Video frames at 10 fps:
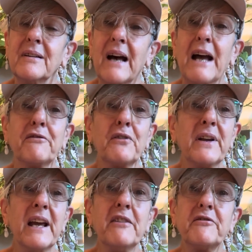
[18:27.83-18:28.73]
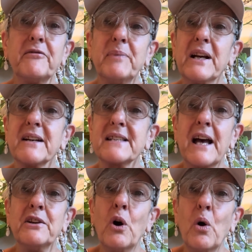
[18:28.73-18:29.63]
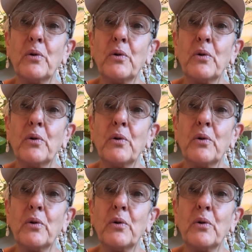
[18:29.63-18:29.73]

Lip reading: I forgive because I know